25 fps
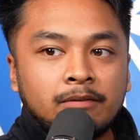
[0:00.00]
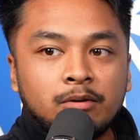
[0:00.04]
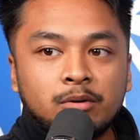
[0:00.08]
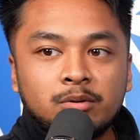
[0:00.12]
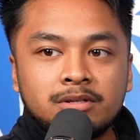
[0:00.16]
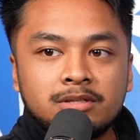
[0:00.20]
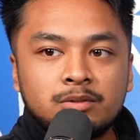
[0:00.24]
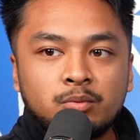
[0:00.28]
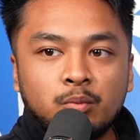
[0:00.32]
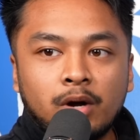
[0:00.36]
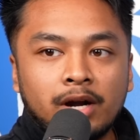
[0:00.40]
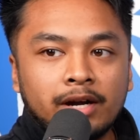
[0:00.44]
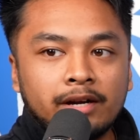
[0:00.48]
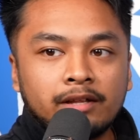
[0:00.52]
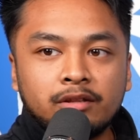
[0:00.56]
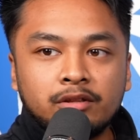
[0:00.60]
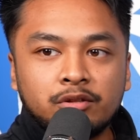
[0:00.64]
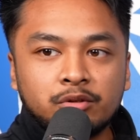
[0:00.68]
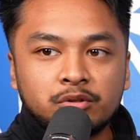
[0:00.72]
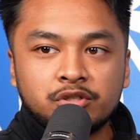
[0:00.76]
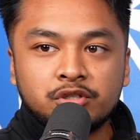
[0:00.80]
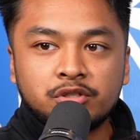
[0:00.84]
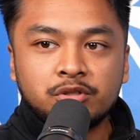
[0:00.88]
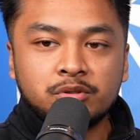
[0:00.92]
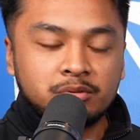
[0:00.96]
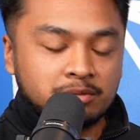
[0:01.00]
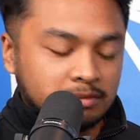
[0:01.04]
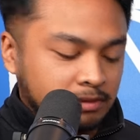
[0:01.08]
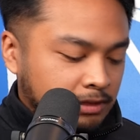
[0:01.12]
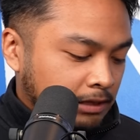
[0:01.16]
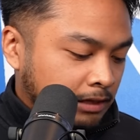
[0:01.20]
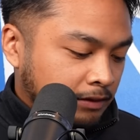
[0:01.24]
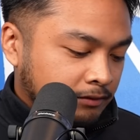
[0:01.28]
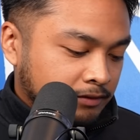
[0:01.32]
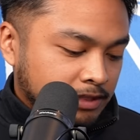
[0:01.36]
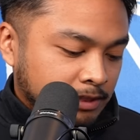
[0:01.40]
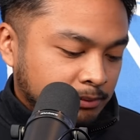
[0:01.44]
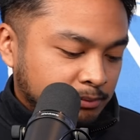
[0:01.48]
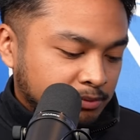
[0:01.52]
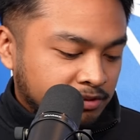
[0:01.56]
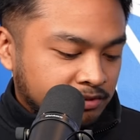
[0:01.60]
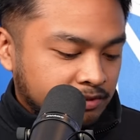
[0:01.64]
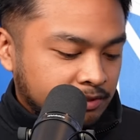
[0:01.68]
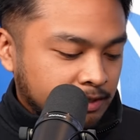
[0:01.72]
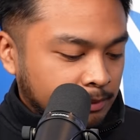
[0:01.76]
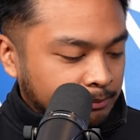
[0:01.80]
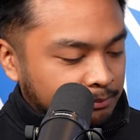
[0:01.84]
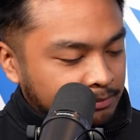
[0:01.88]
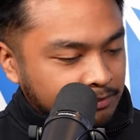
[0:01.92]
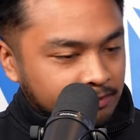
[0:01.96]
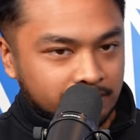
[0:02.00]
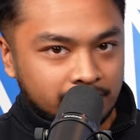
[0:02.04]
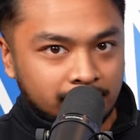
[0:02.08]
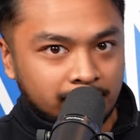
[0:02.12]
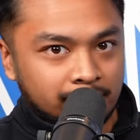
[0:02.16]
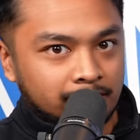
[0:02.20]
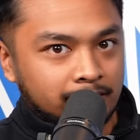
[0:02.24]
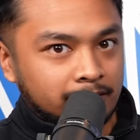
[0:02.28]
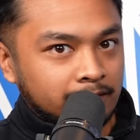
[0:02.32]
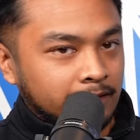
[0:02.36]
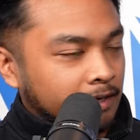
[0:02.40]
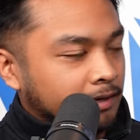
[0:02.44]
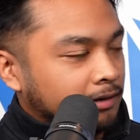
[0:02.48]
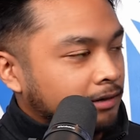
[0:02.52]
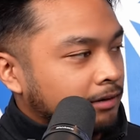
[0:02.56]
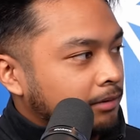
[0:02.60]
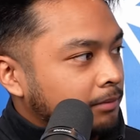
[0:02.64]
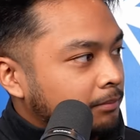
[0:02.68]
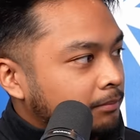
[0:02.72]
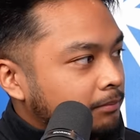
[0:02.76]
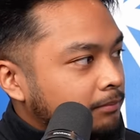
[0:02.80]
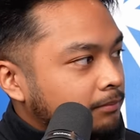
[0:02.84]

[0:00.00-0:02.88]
I've always wanted those shoes that every time you stepped, it lighted up.